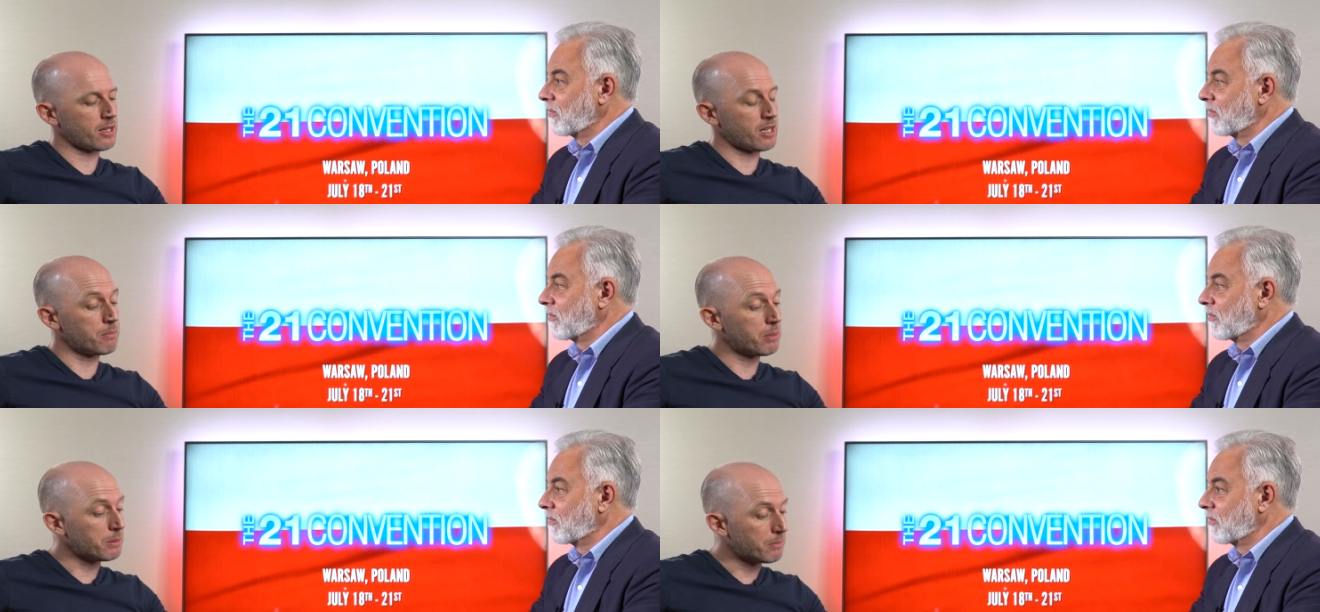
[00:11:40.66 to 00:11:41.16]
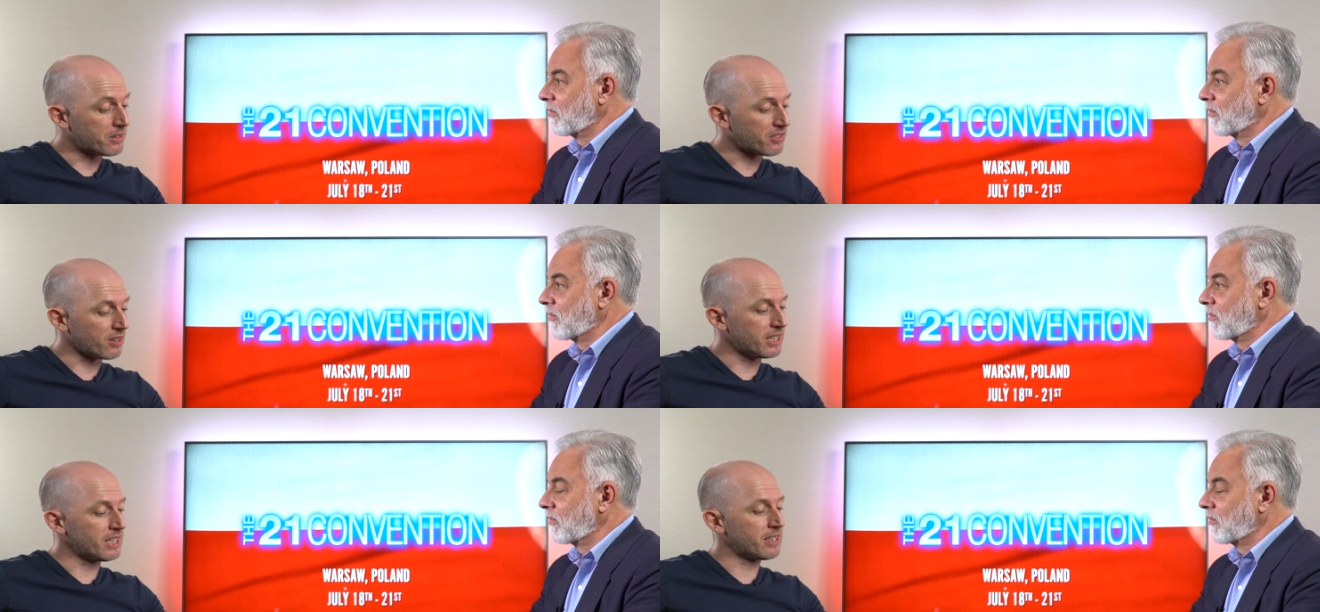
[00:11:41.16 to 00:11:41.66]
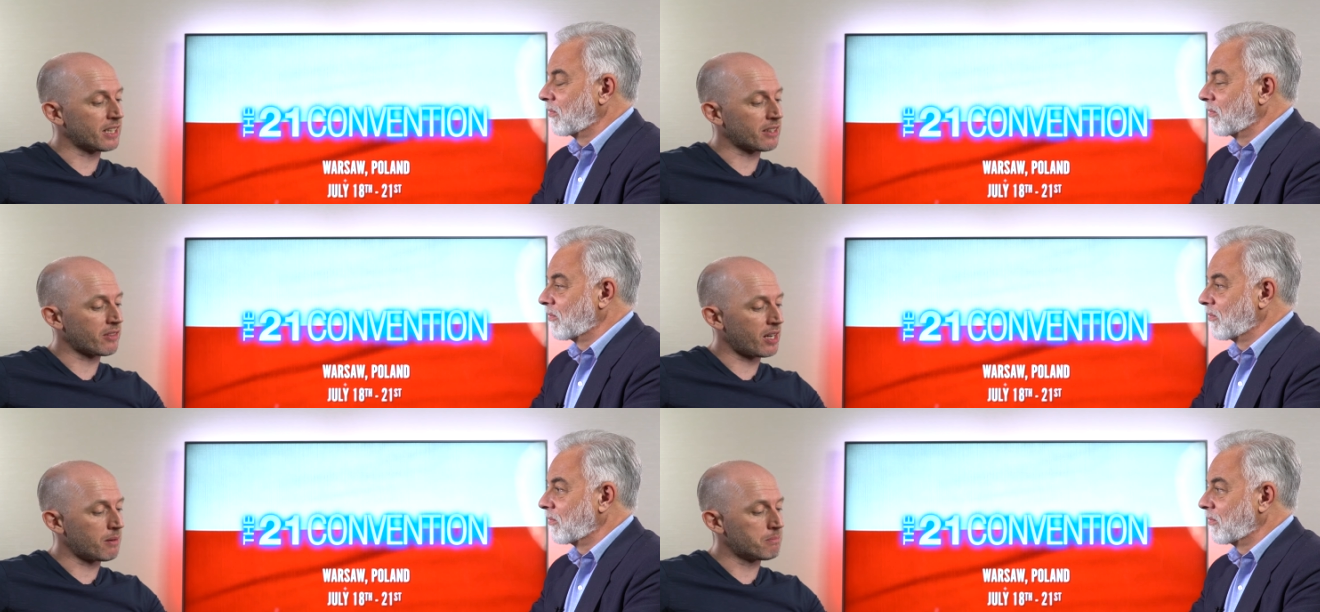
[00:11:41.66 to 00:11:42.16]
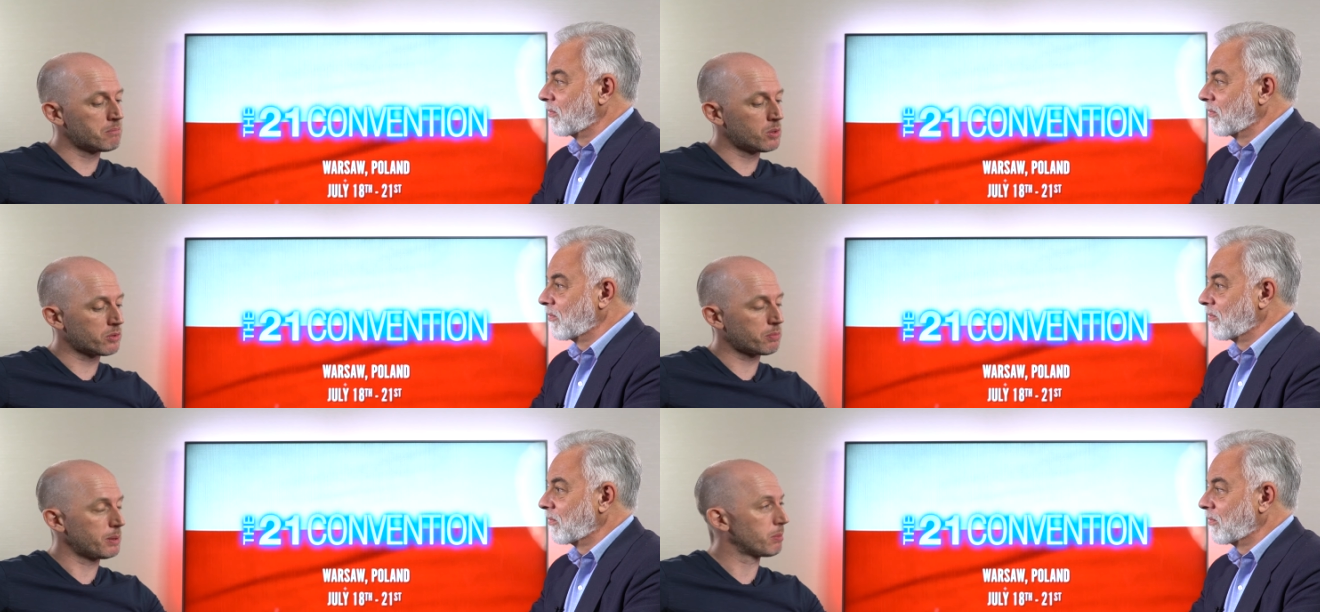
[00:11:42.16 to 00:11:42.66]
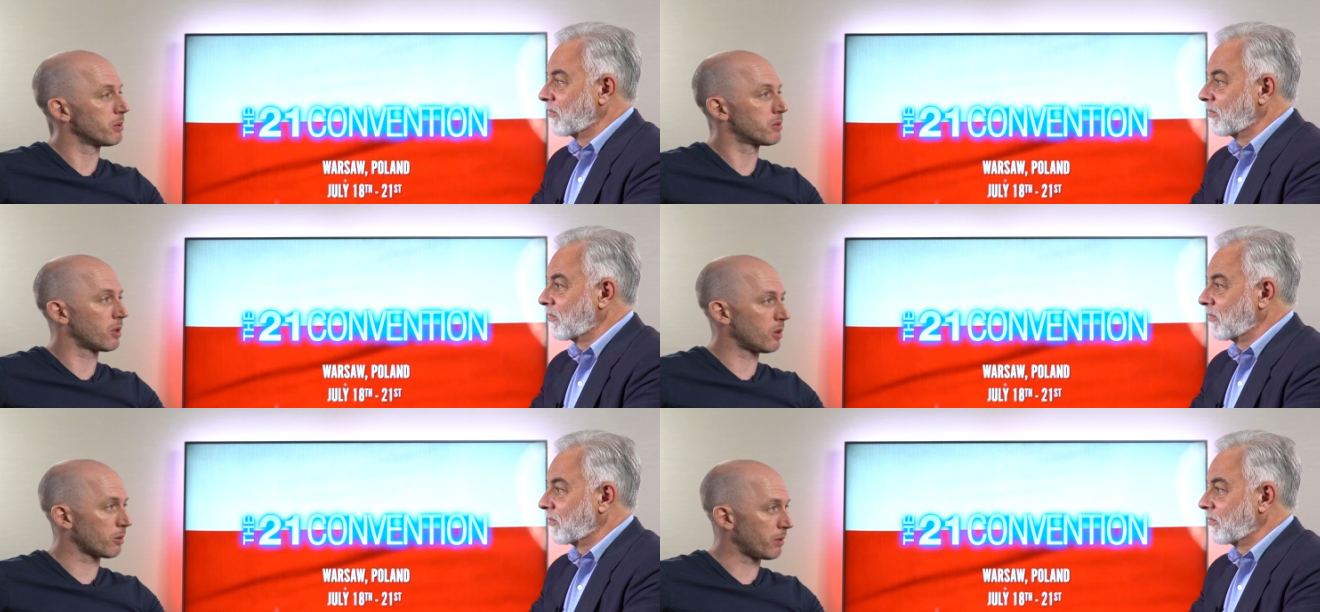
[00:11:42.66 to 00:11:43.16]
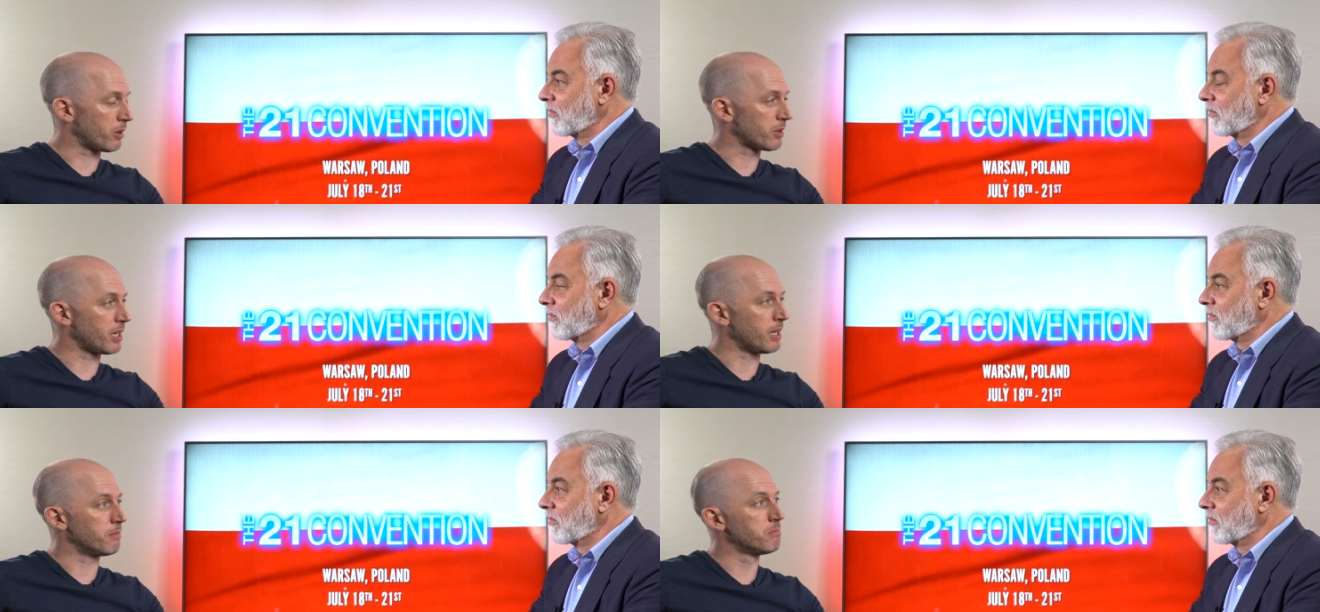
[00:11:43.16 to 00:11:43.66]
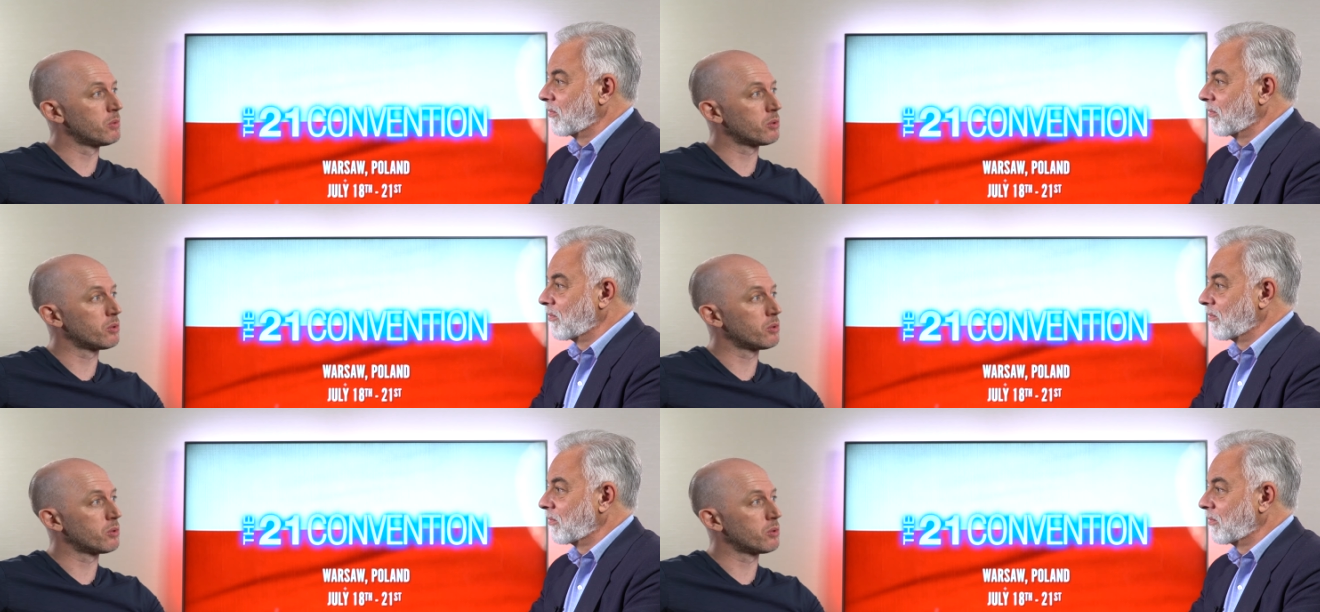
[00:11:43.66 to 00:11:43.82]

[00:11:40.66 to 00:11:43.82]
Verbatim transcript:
Speaker 1: can be misleading that most people who talk about game,